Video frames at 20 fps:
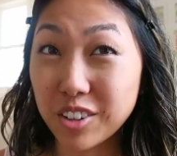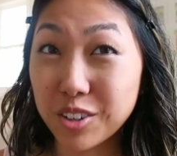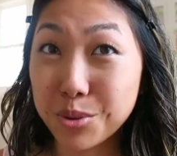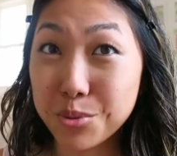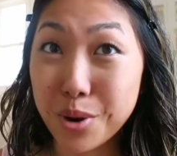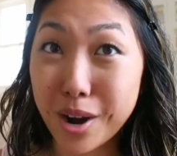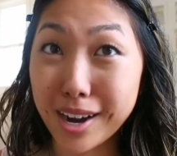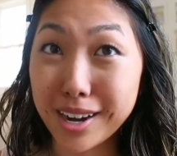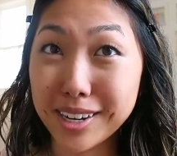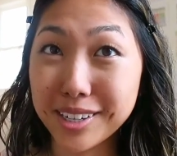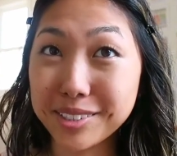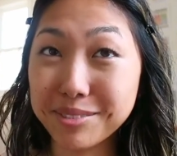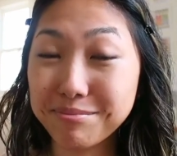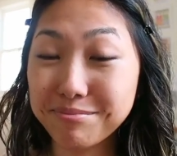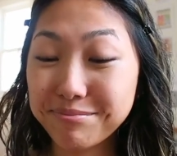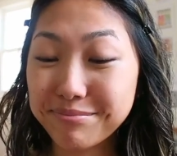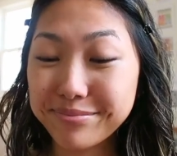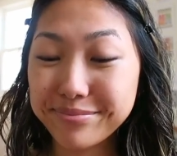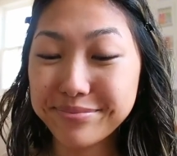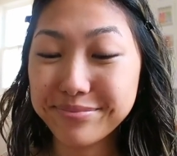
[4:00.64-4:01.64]
you're right
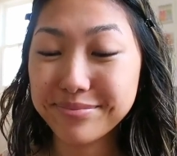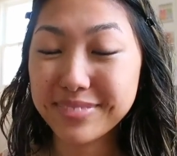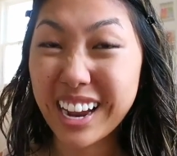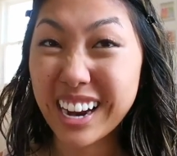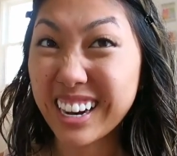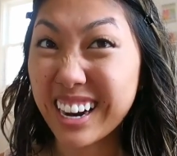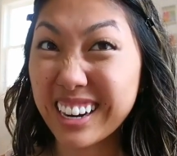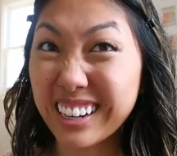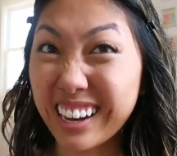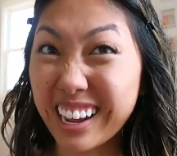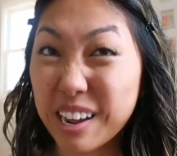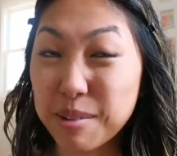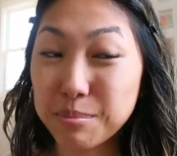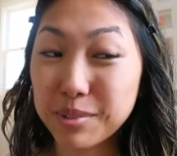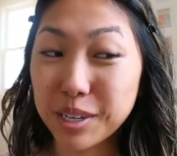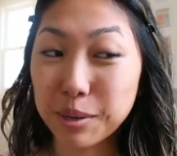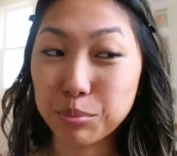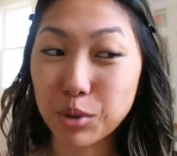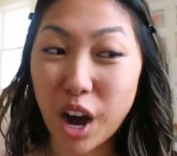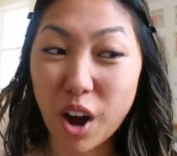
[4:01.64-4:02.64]
i kind of
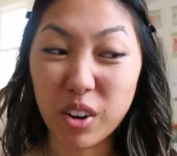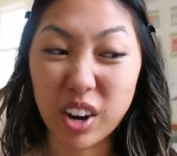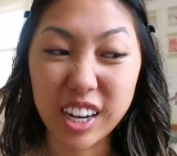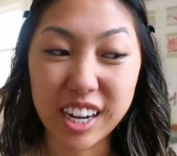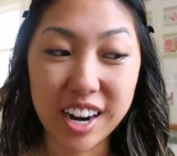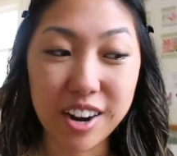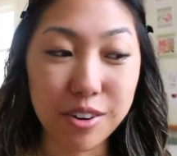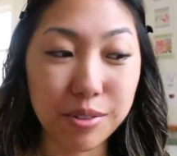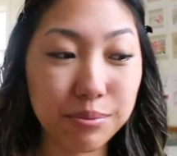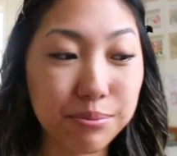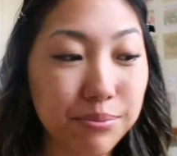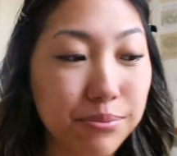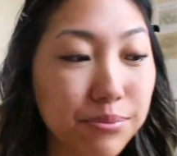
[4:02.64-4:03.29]
am a right now